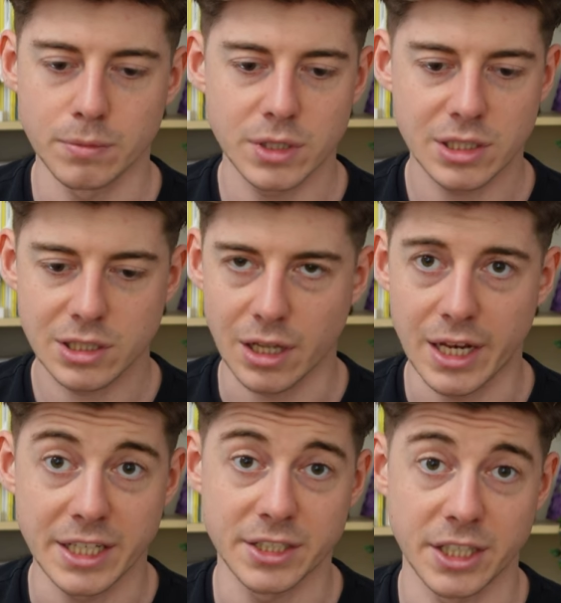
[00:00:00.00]

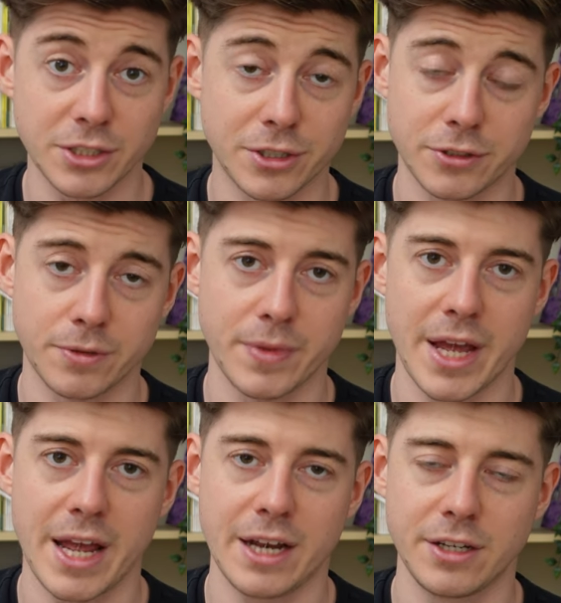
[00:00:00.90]
slightly citrus from the
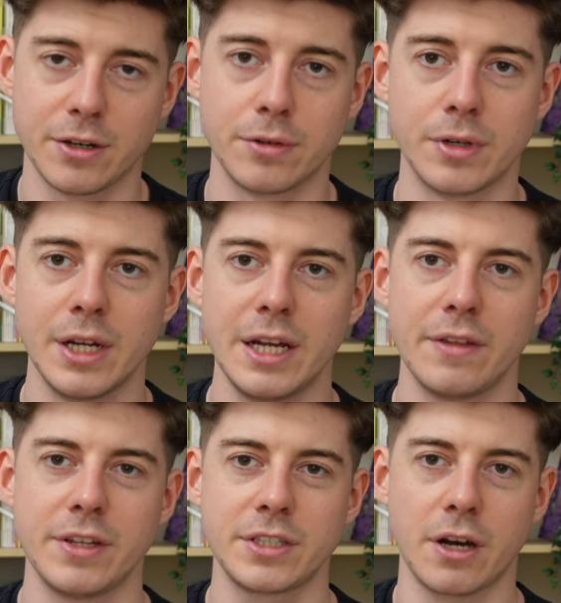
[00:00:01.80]
hedione,
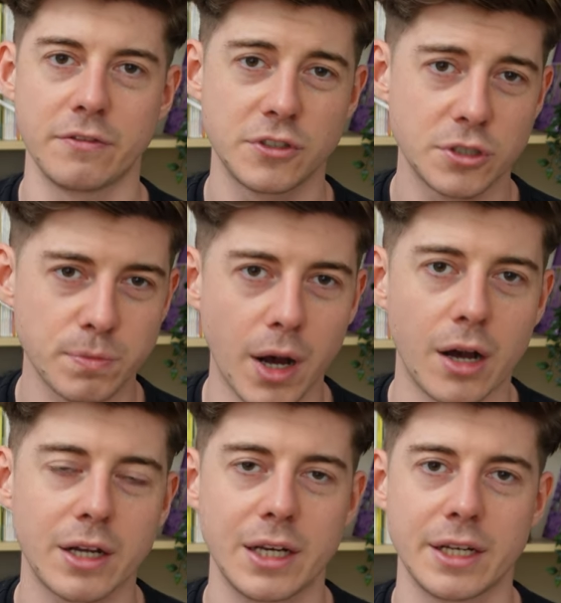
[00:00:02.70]
this kind of
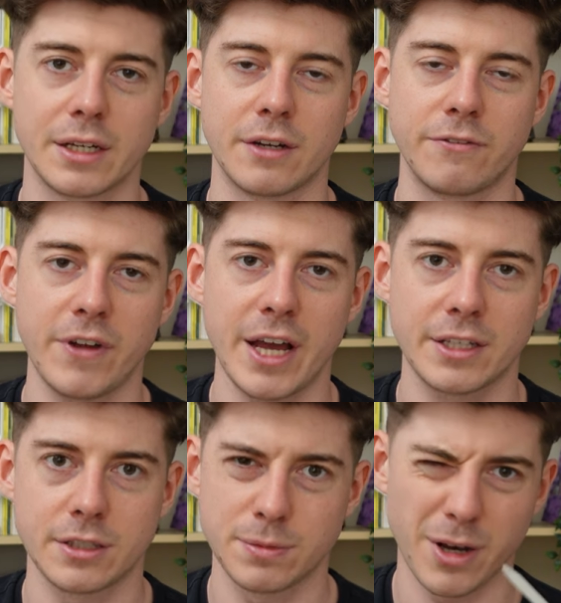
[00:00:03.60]
sparkling
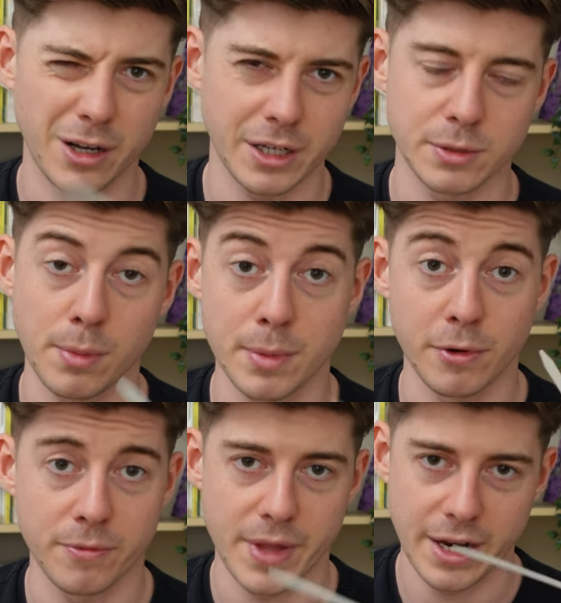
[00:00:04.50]
effect. The sparkling's probably
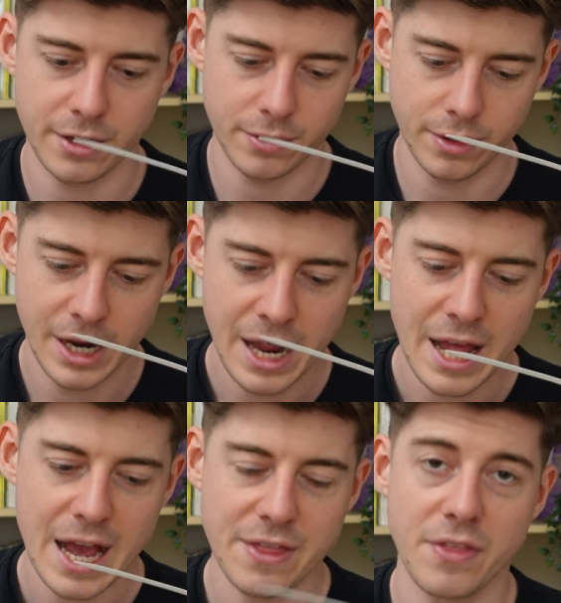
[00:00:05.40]
more from the hedione,
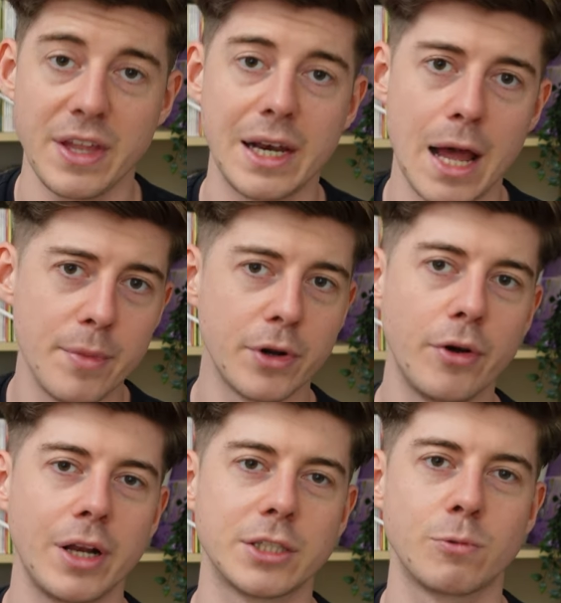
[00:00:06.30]
and then the lemon
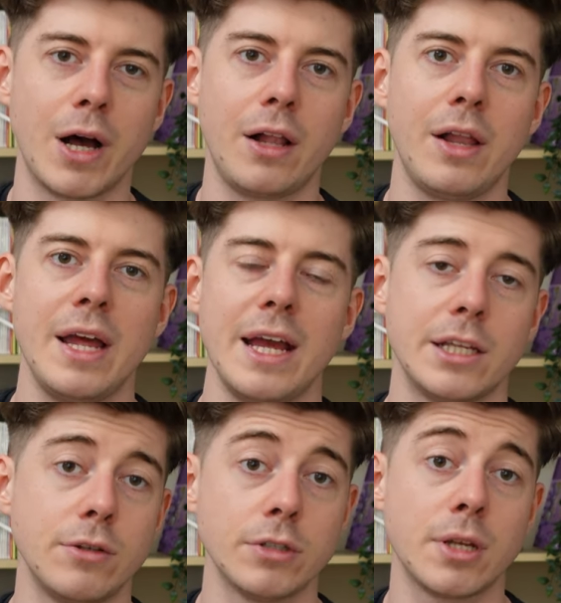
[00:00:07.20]
oil as well.
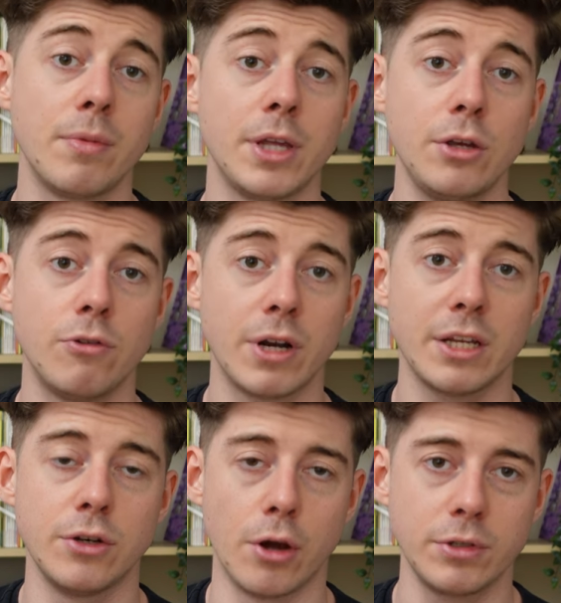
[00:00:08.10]
It's not something you
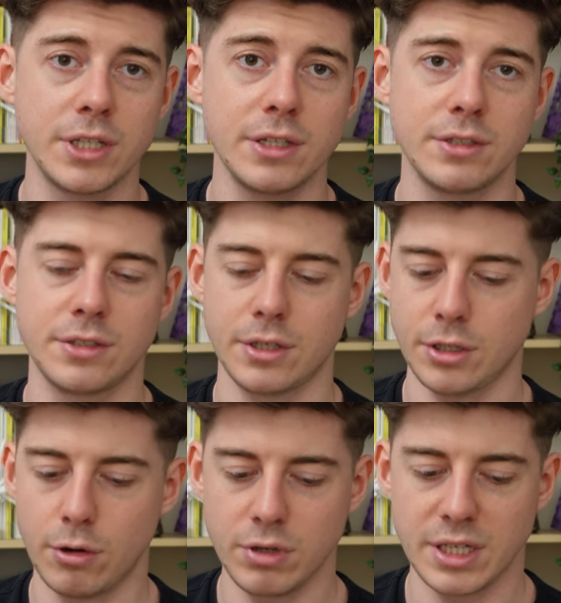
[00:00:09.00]
really notice,
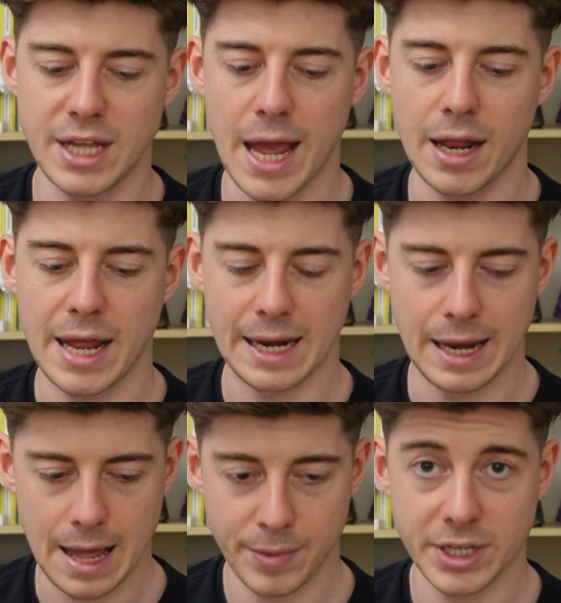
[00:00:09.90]
you don't get a
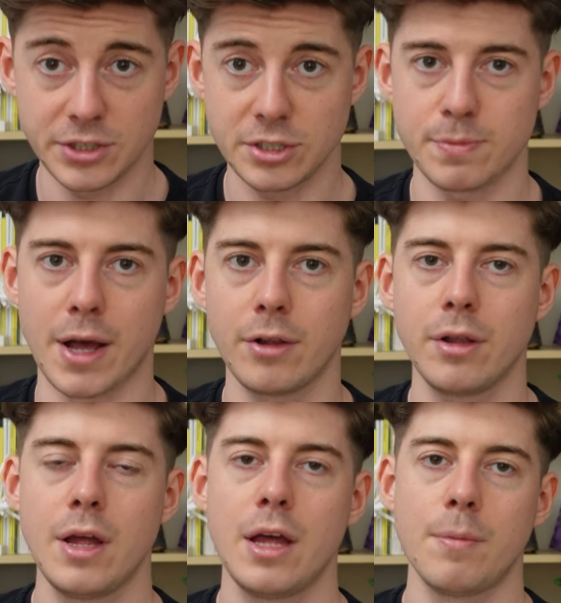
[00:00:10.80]
lemony
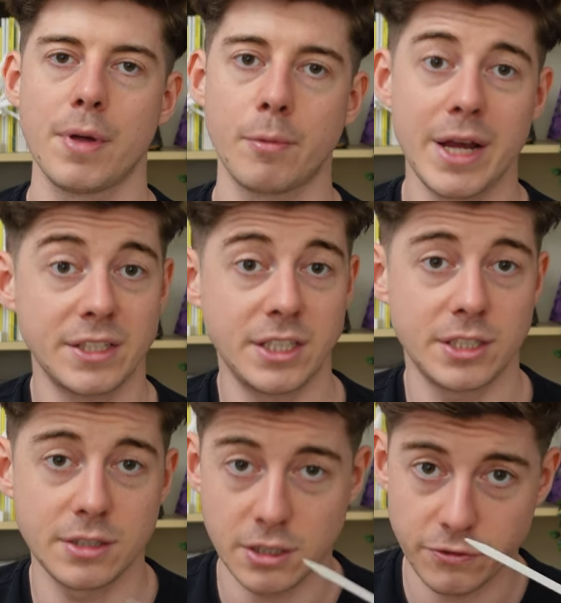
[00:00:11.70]
smell, but the way it
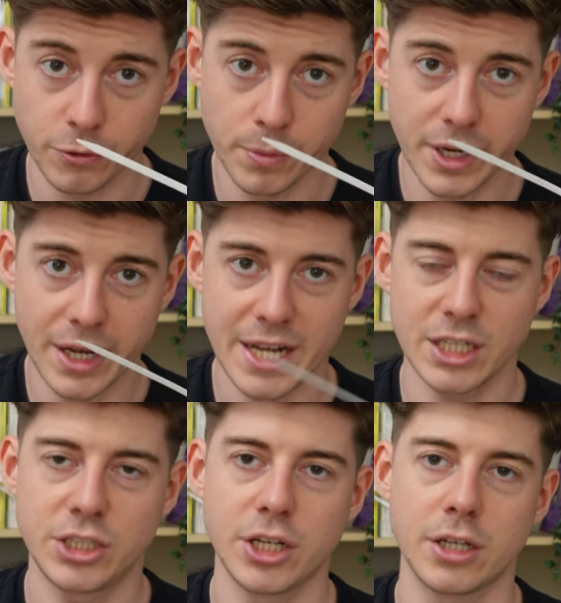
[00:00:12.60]
sits in this formula,
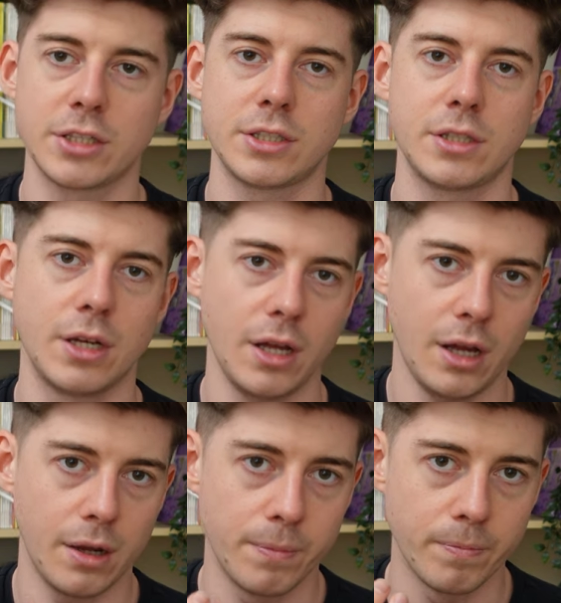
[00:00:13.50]
it just,
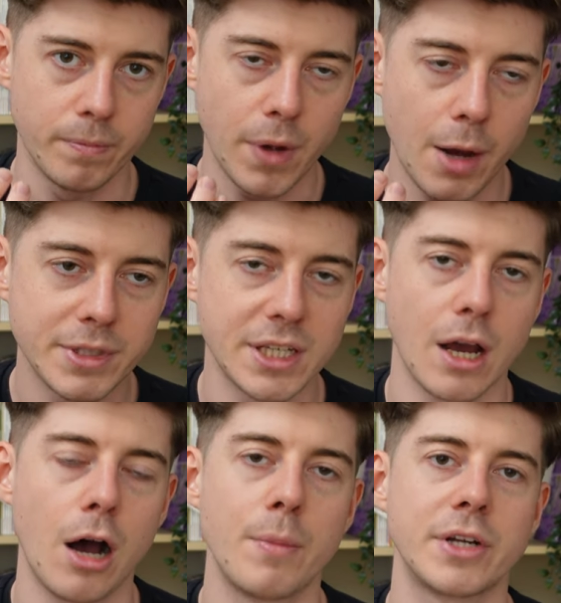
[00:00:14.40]
I would say,
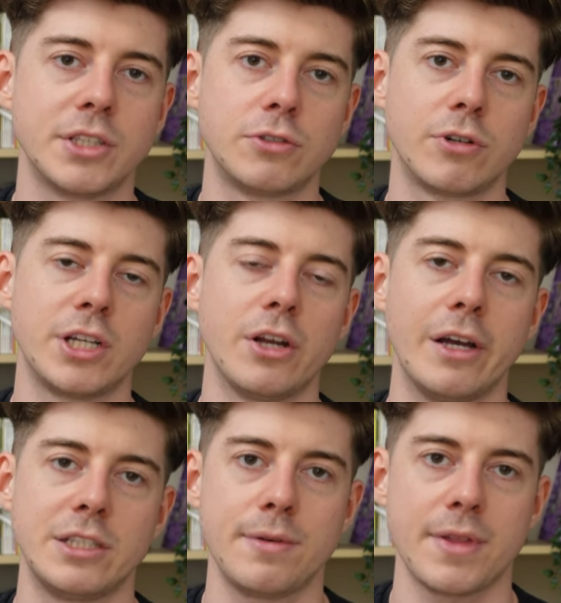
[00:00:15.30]
harmonizes really
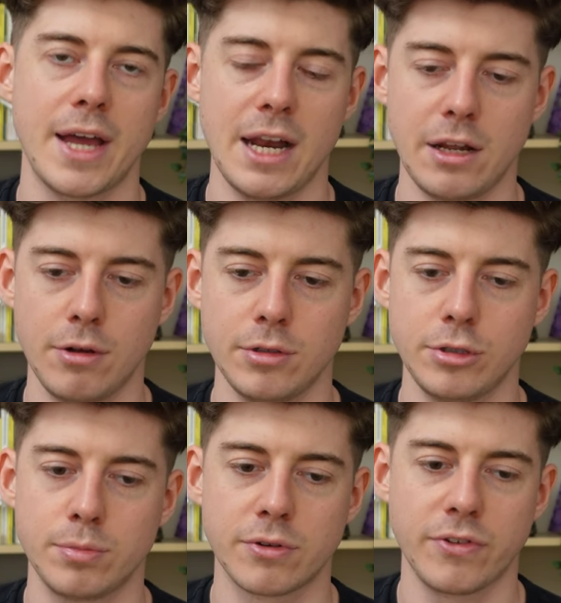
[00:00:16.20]
nicely with that hedione
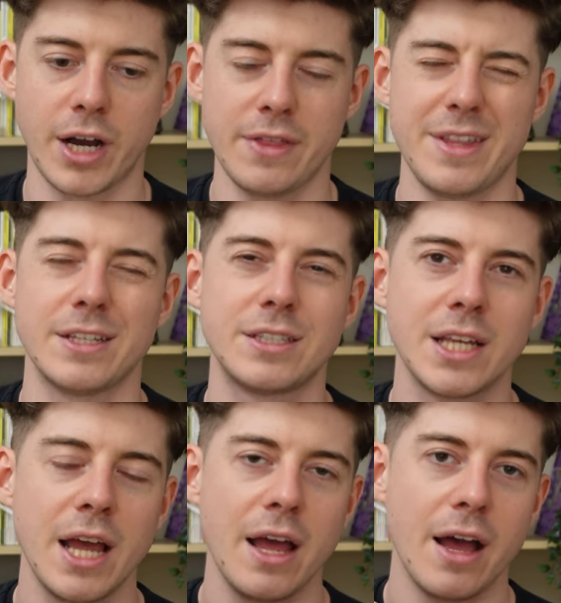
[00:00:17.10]
to provide this
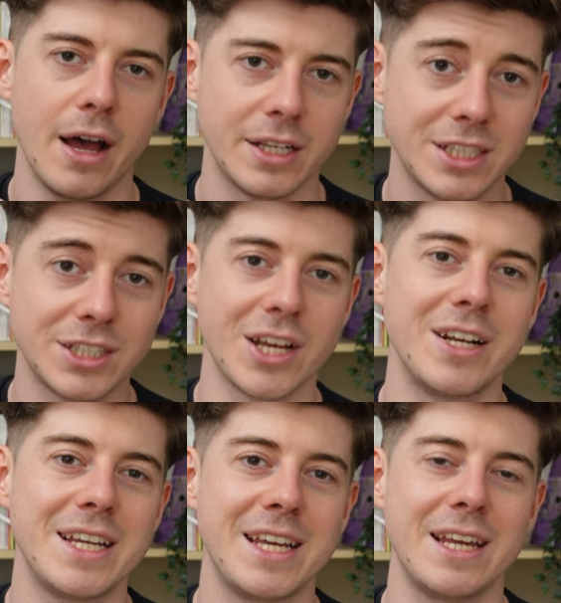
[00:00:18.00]

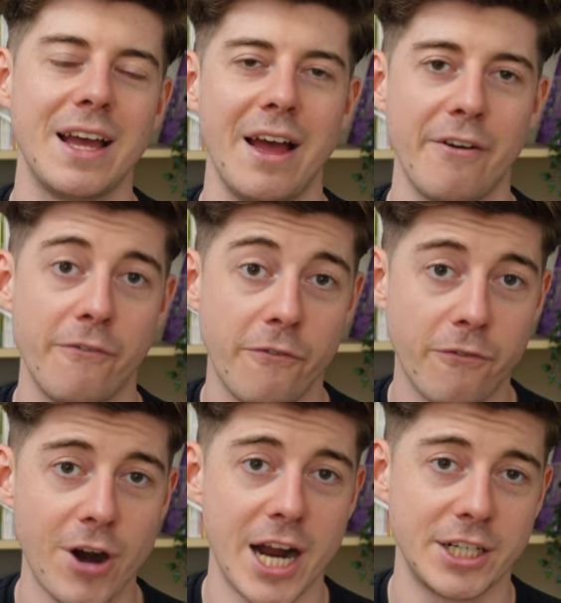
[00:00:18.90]
sunny,
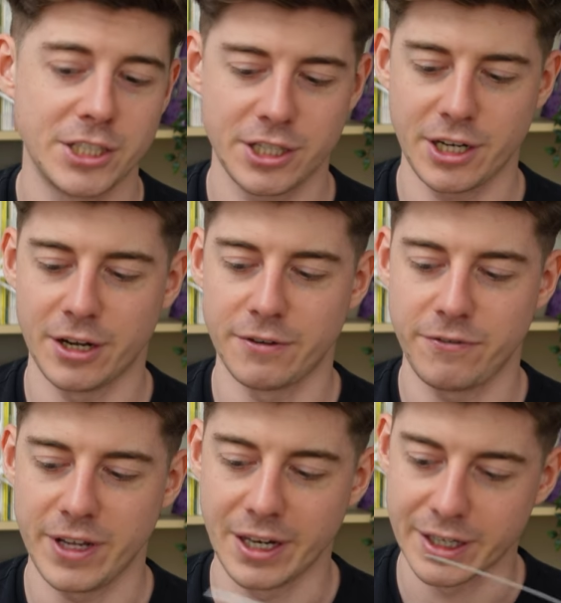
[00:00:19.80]
fresh kind of
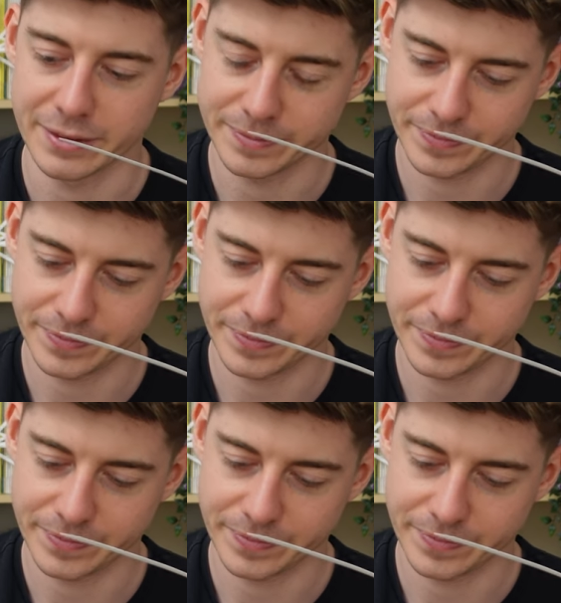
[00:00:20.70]
feeling.